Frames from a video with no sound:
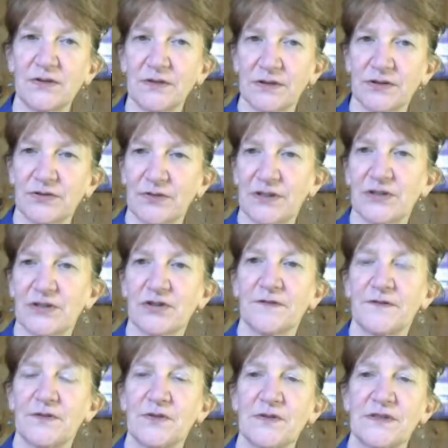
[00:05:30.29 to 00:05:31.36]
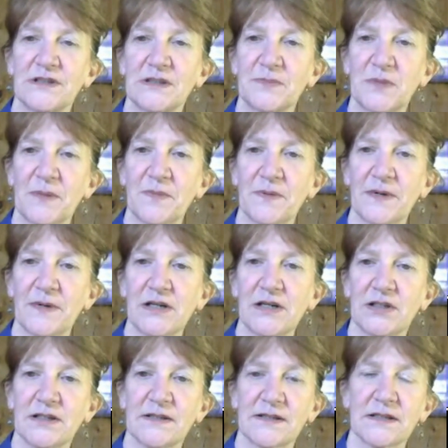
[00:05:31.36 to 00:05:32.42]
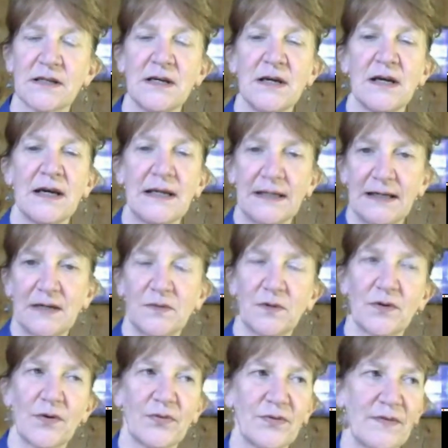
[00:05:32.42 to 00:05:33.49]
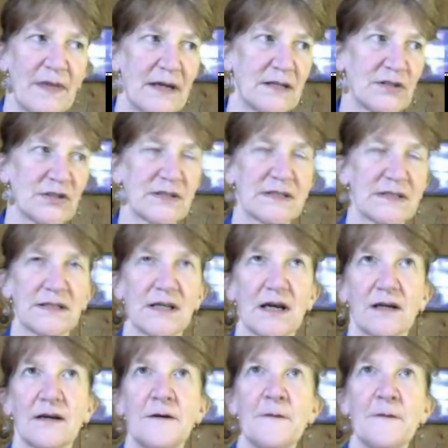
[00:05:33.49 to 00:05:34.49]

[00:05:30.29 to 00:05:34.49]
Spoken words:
the traditional foods and the preparations. And again, we'll go through that in just a sec.